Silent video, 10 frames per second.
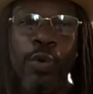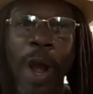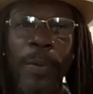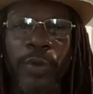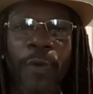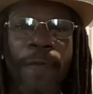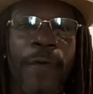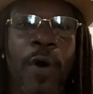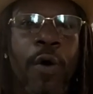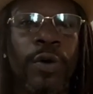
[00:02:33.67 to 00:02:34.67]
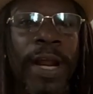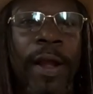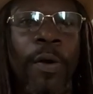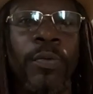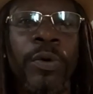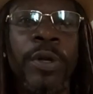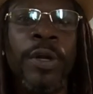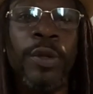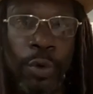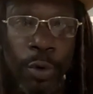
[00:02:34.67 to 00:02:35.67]
knew I was going to fall down.
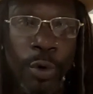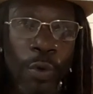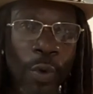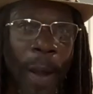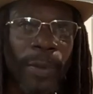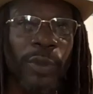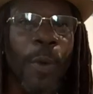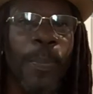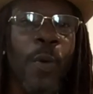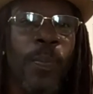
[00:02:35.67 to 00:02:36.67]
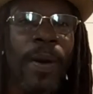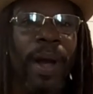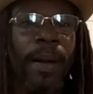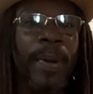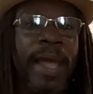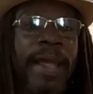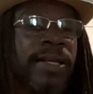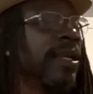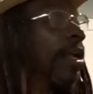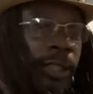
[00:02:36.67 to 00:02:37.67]
You knew I was gonna poop in my
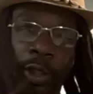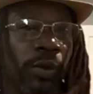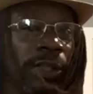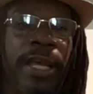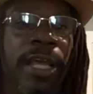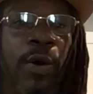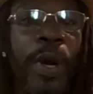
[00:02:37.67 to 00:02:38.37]
pants. Joe say he